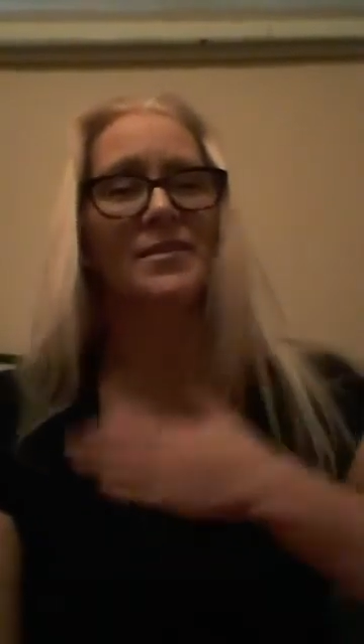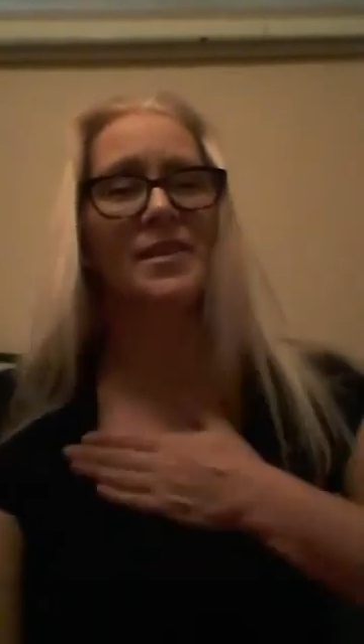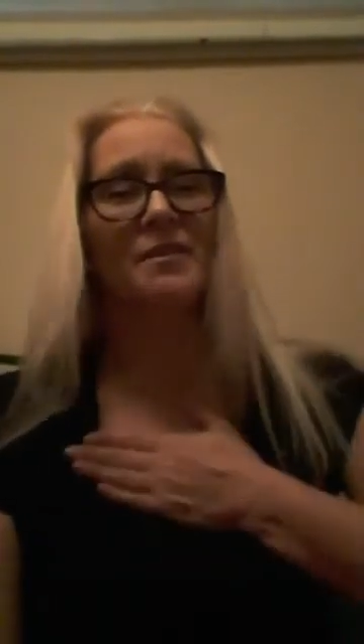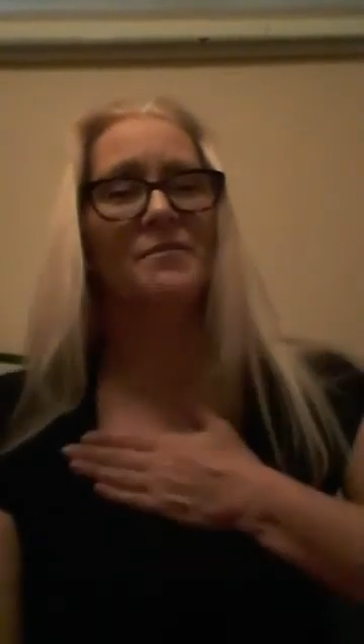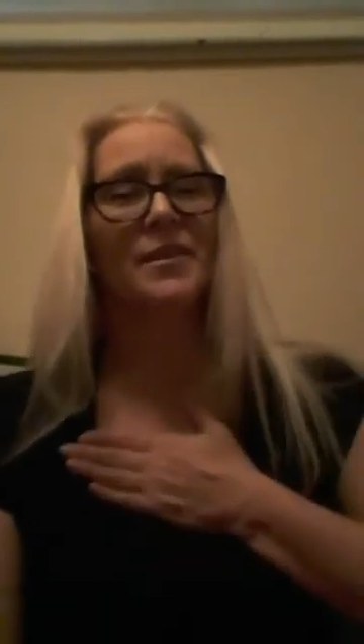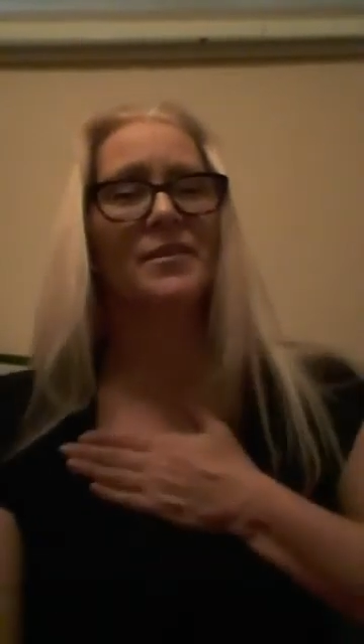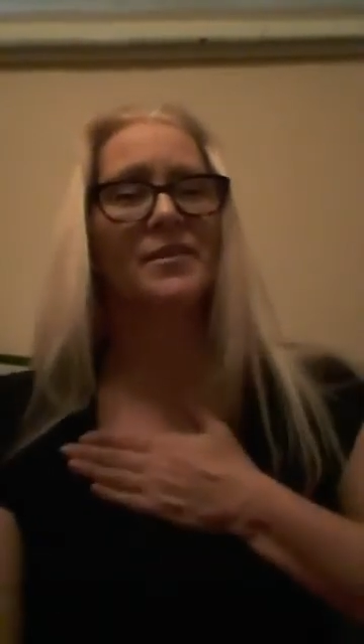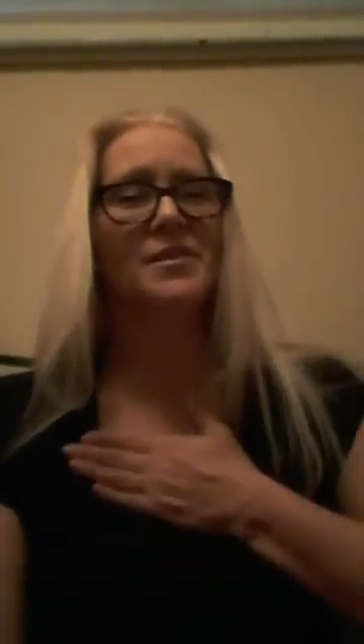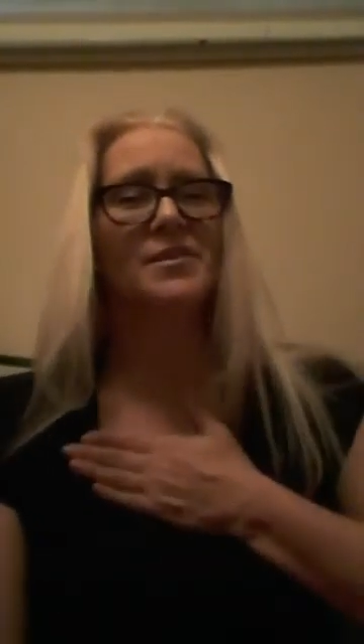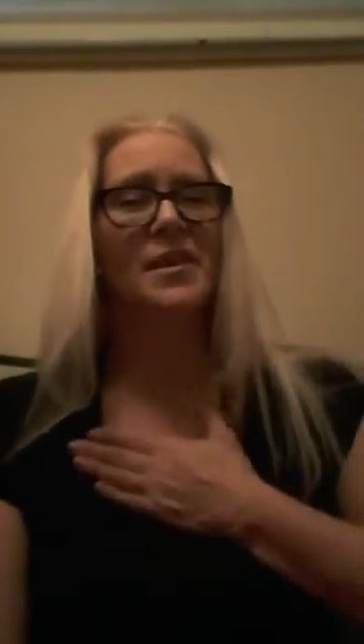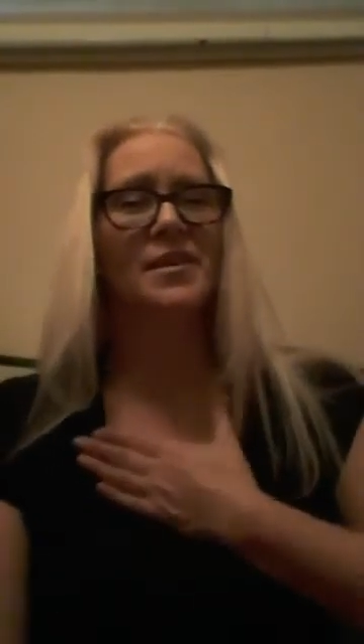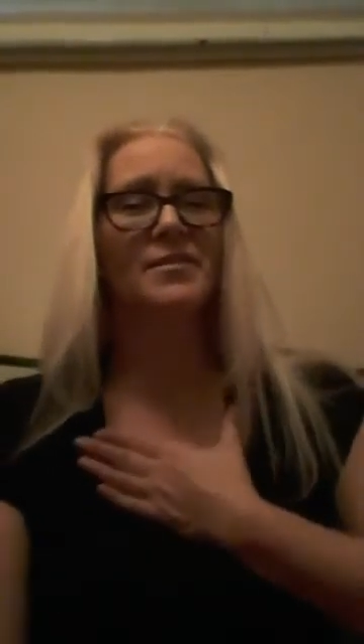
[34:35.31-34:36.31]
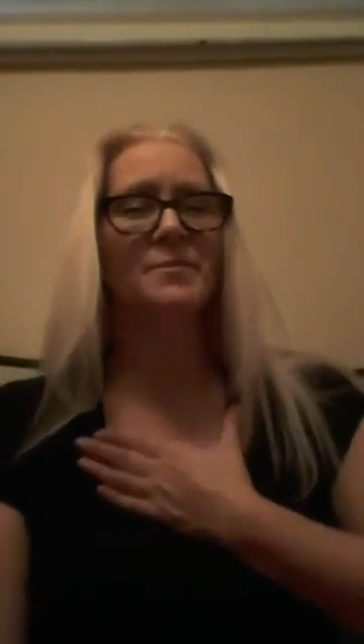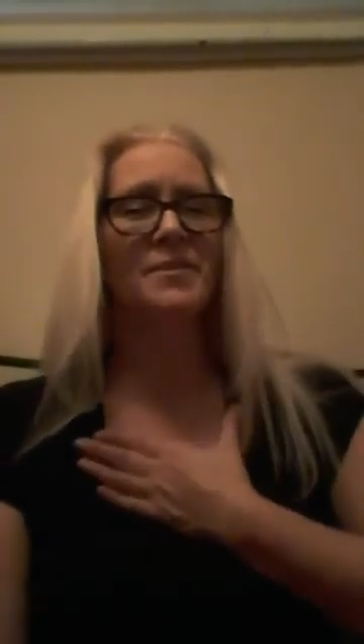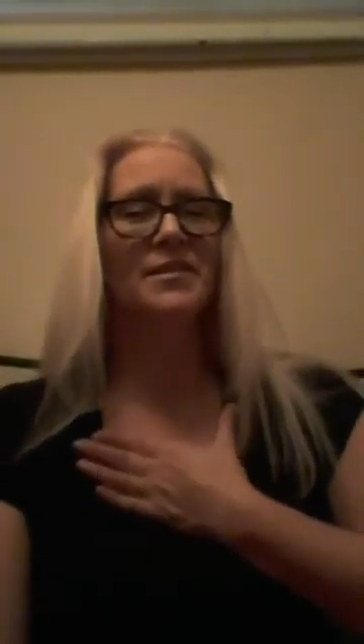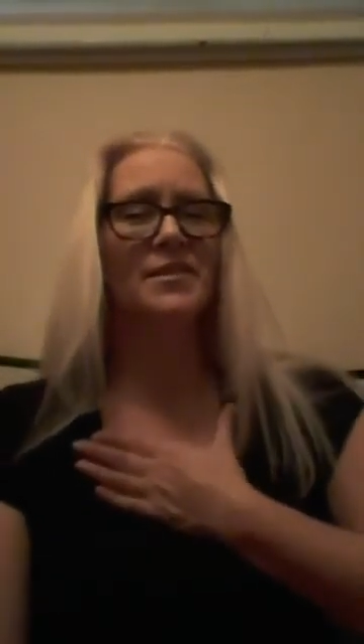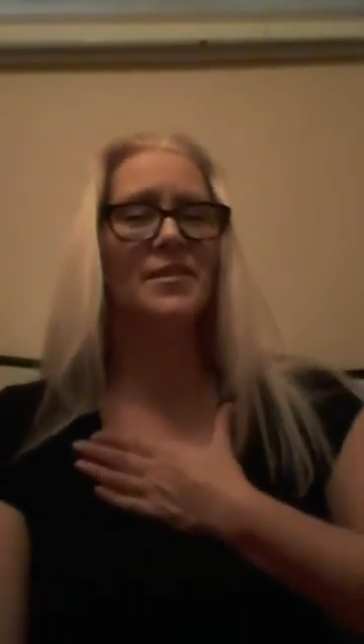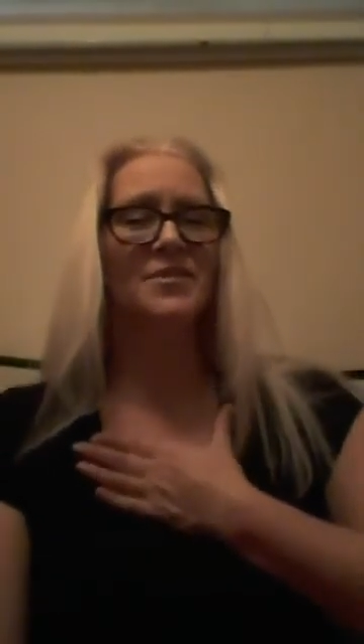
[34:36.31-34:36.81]
Definitely takes me
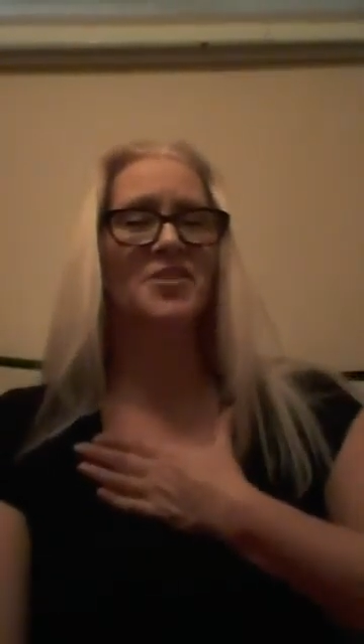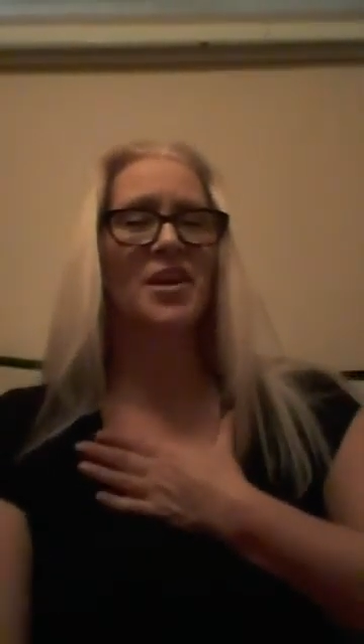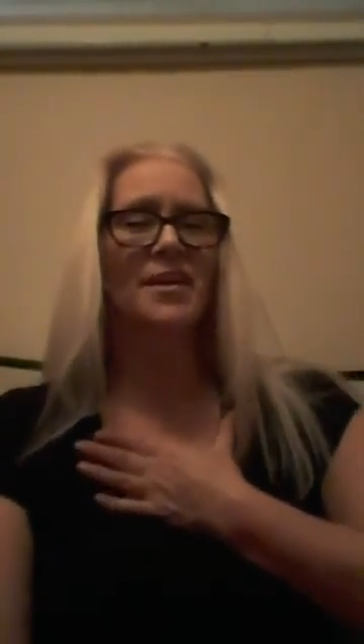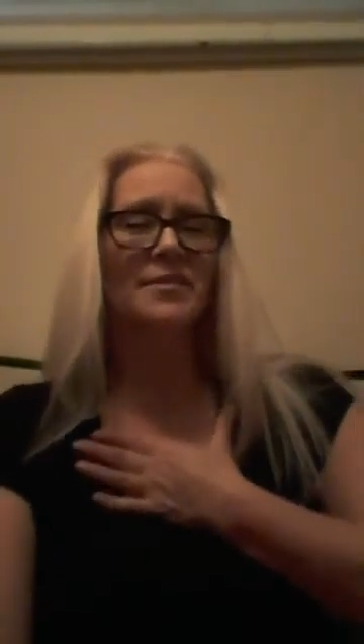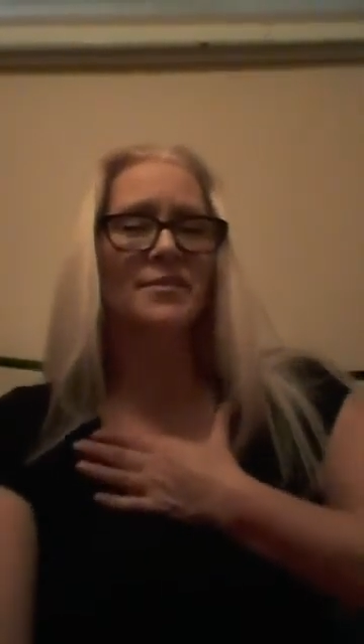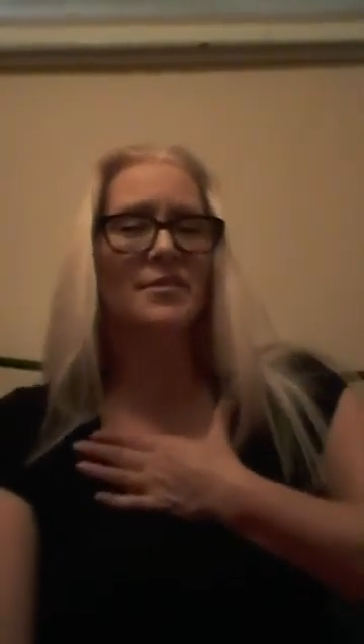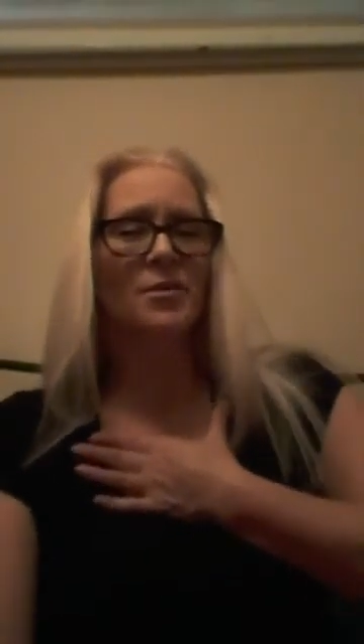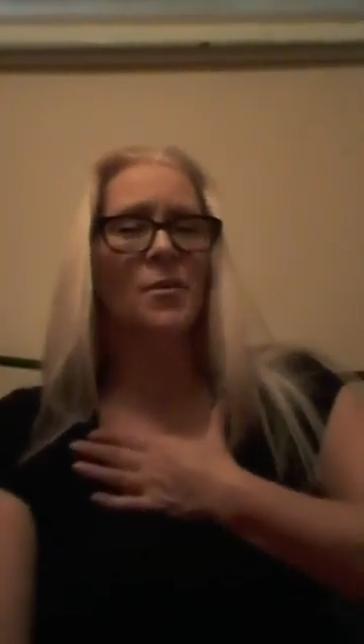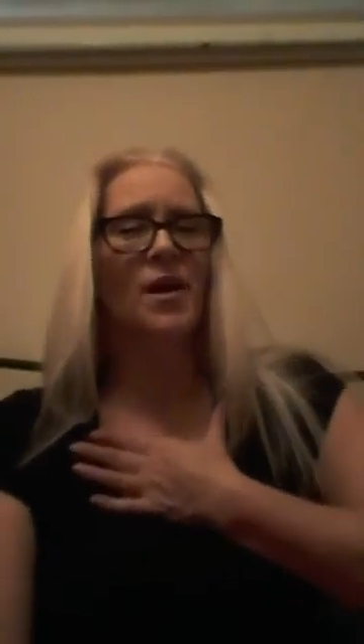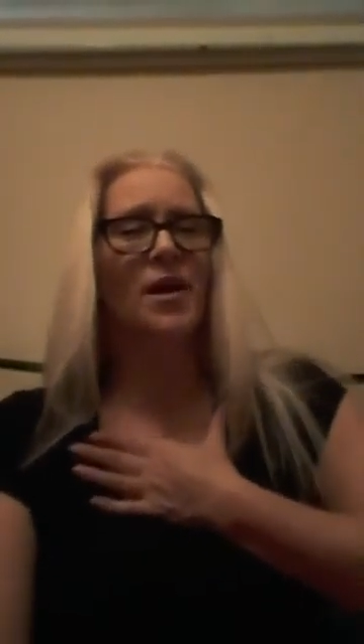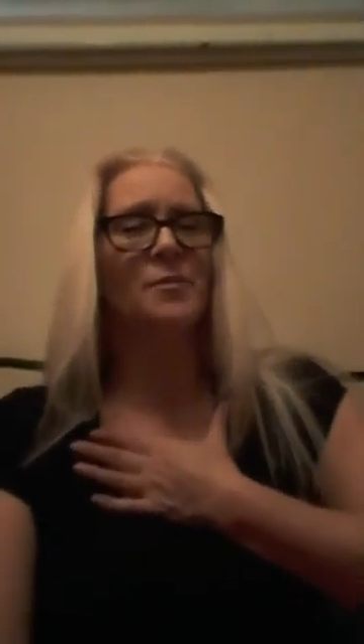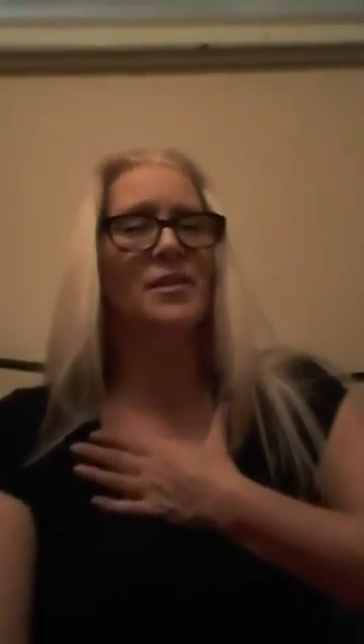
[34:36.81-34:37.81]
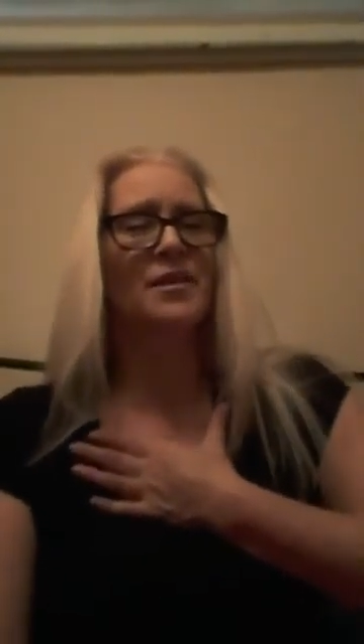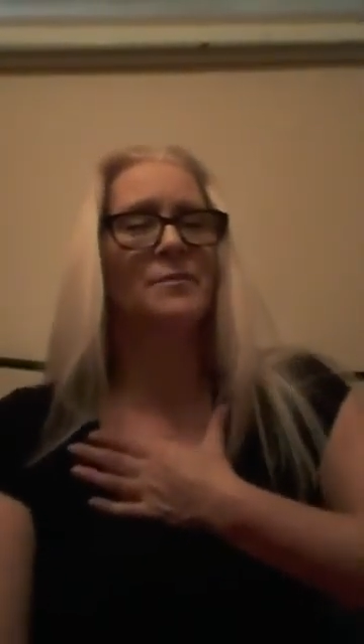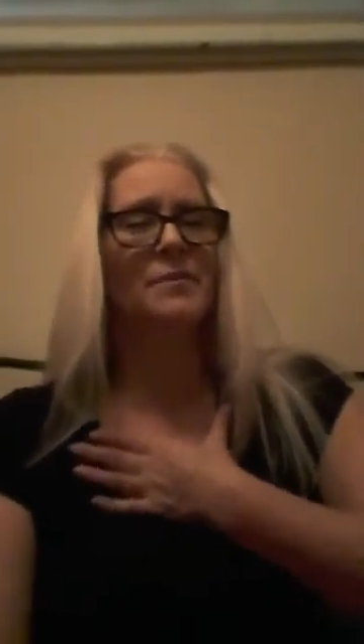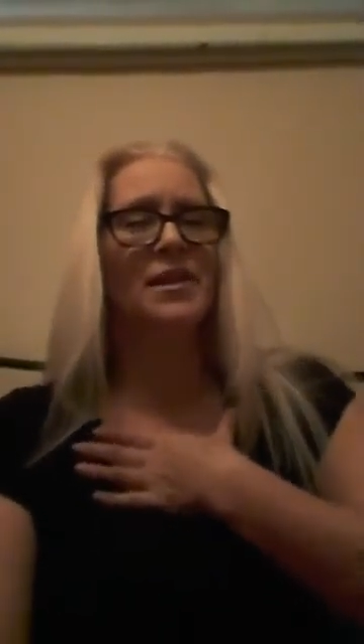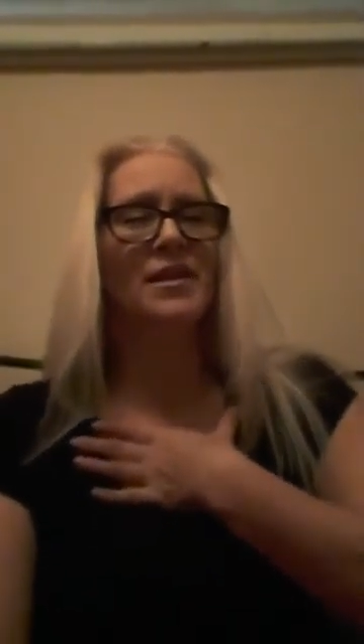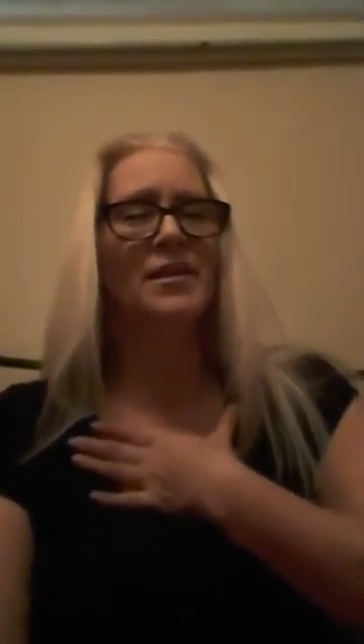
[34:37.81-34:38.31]
to the chest, so I would
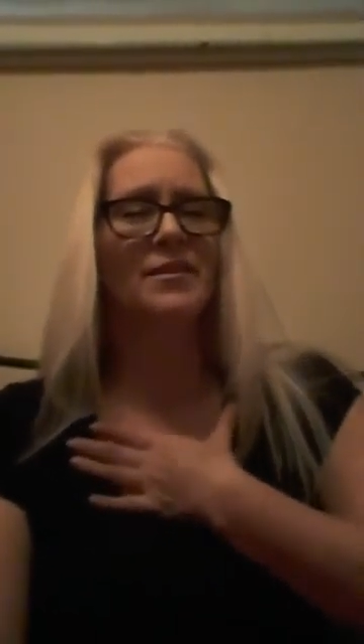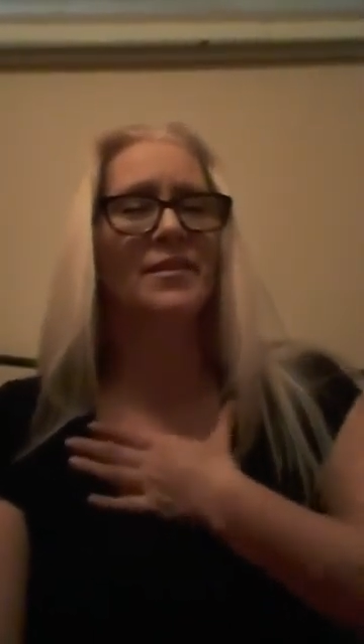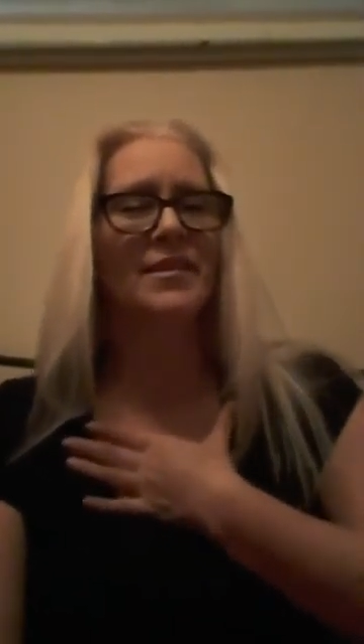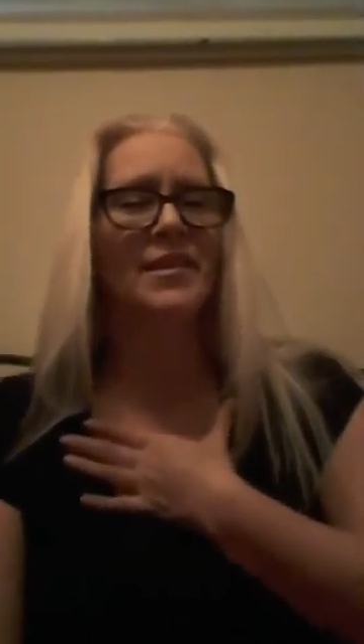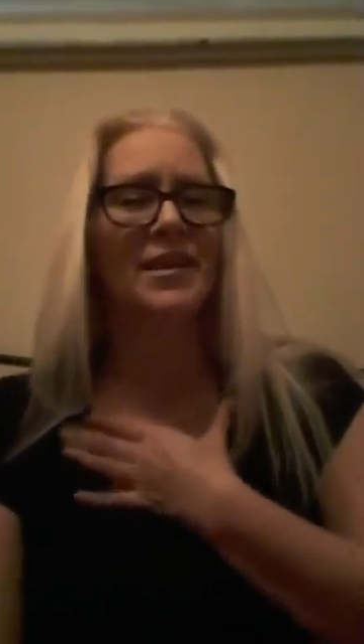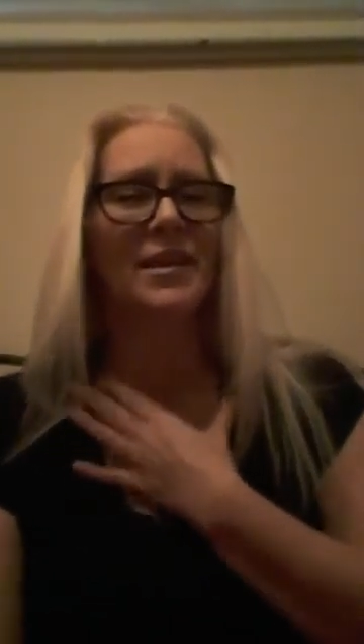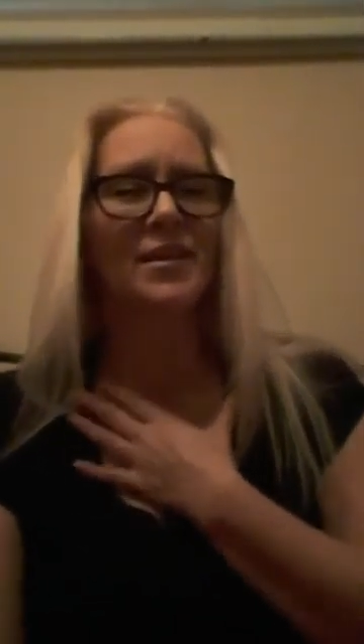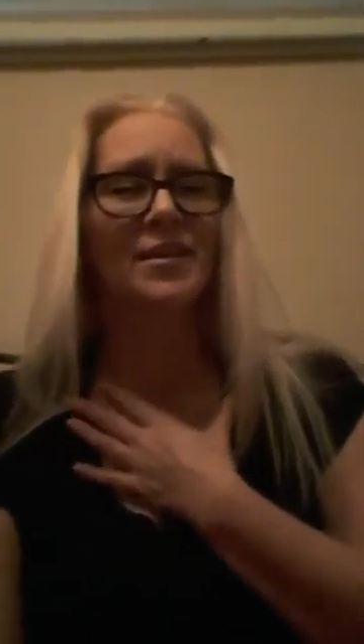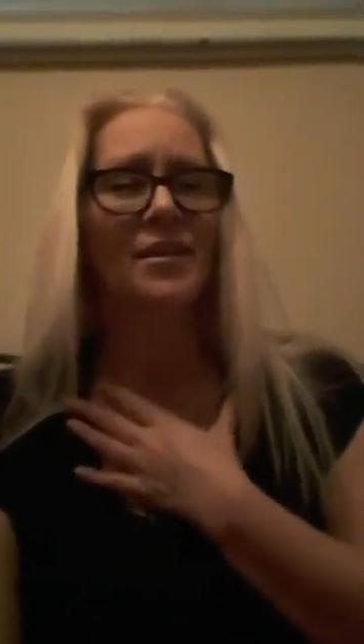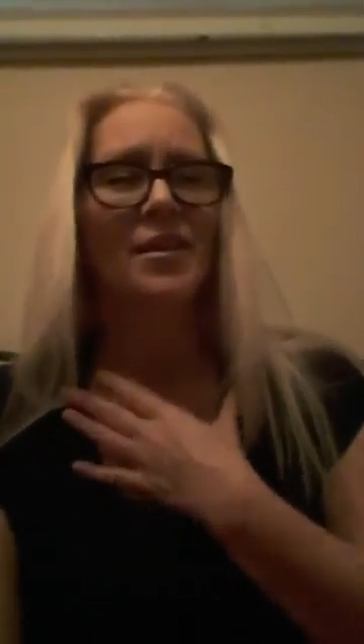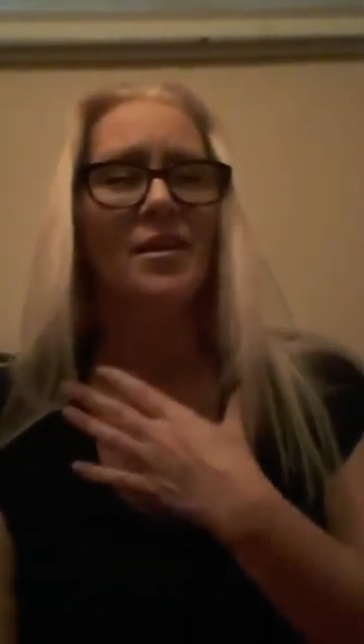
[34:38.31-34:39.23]
immediately think